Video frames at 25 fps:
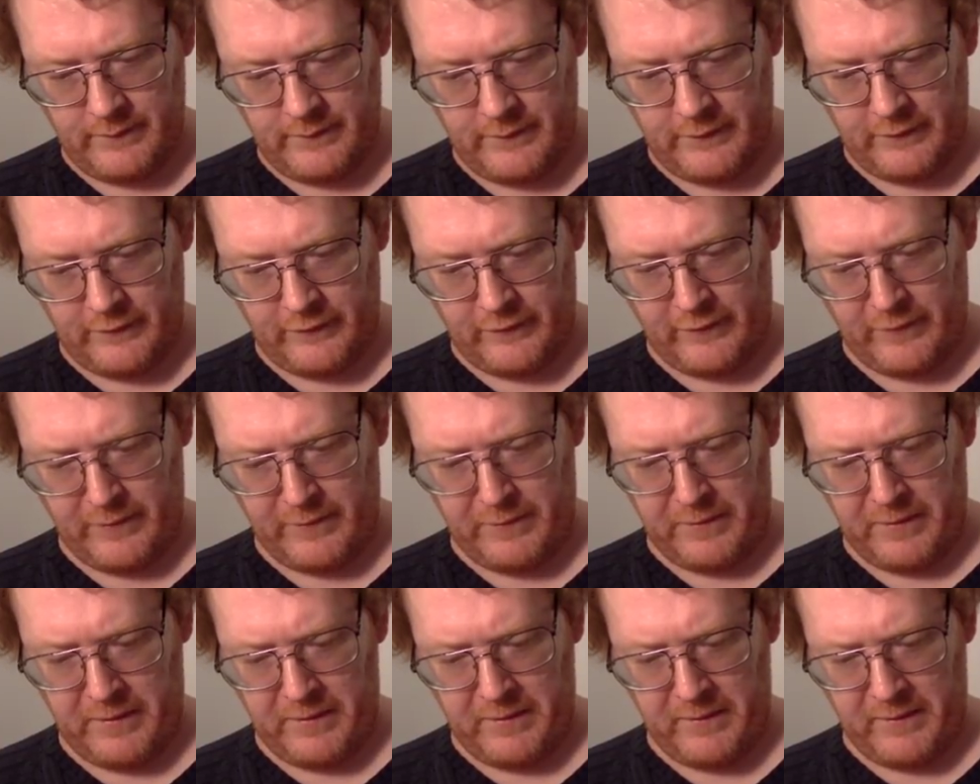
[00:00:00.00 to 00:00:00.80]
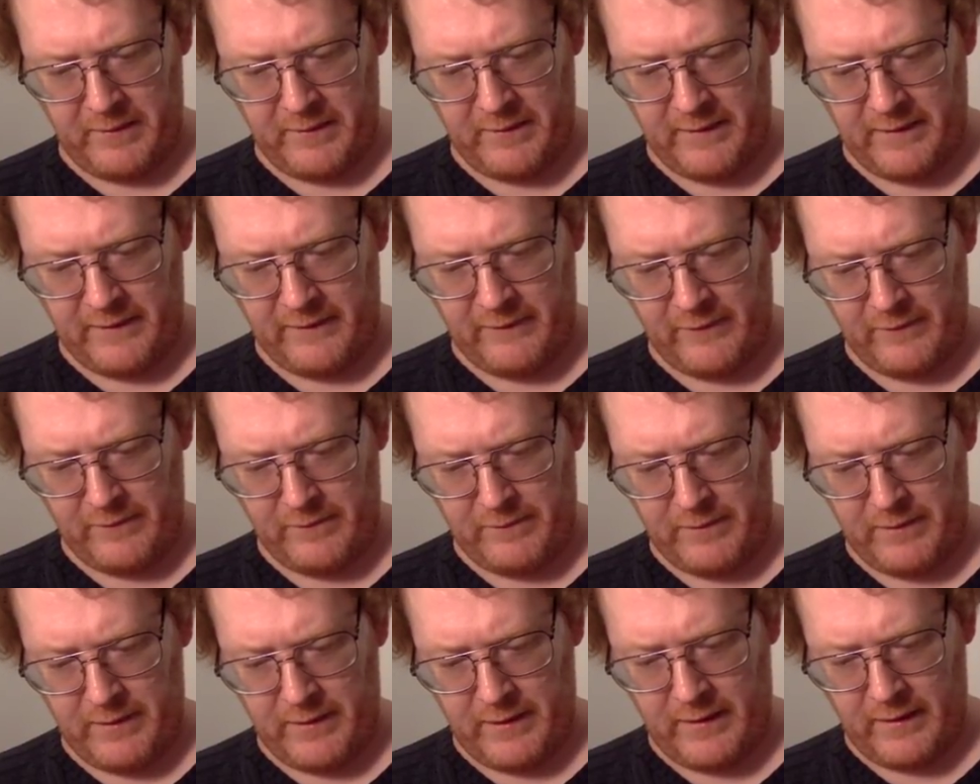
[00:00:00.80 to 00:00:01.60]
Screenplay by
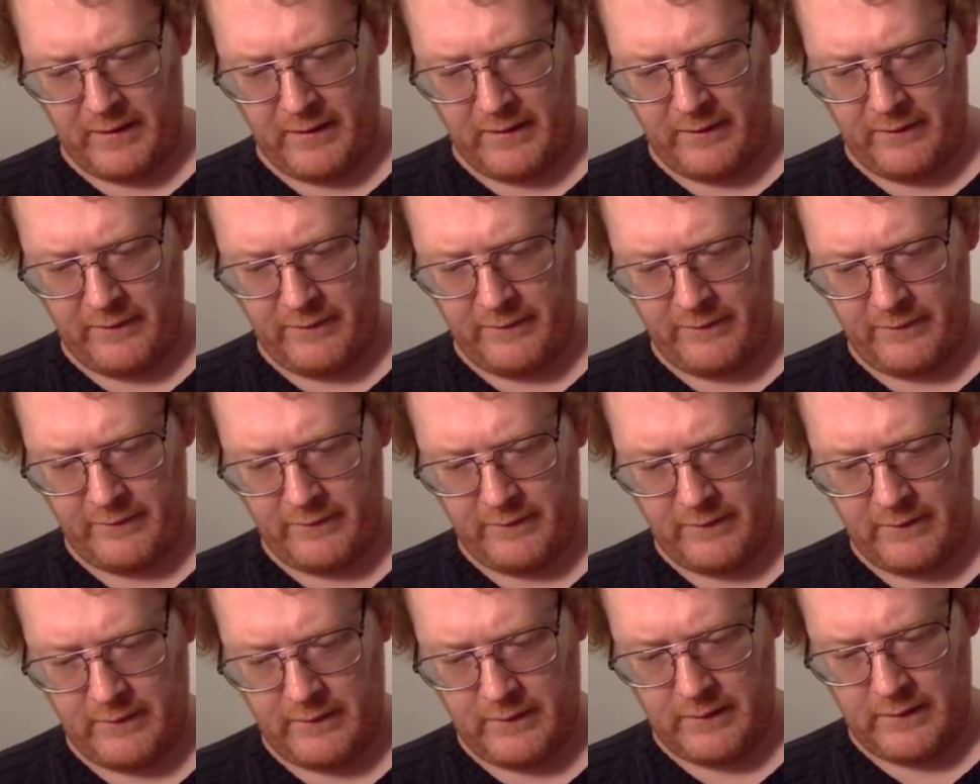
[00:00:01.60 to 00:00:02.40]
David Benioff.